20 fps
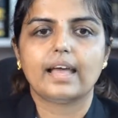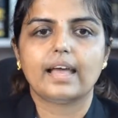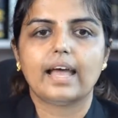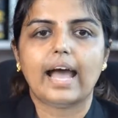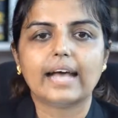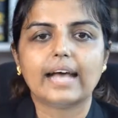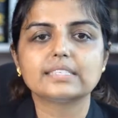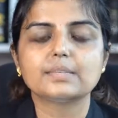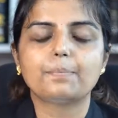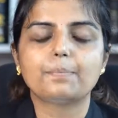
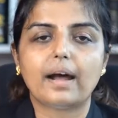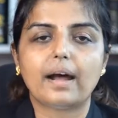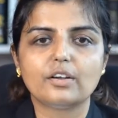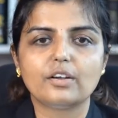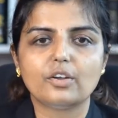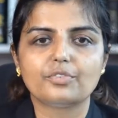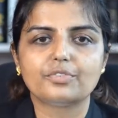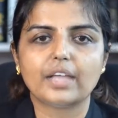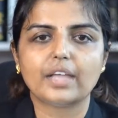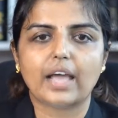As a part
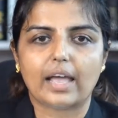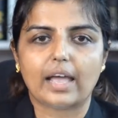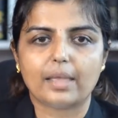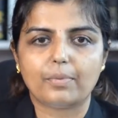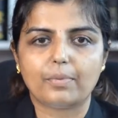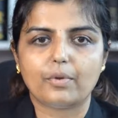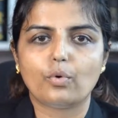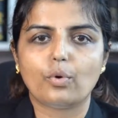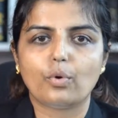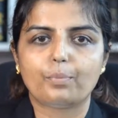of the
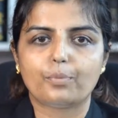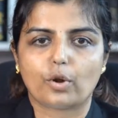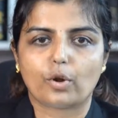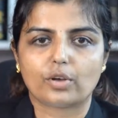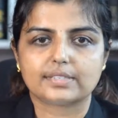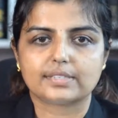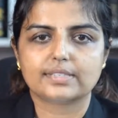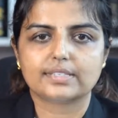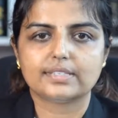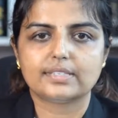IPO
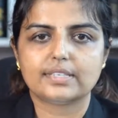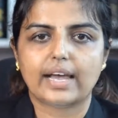process,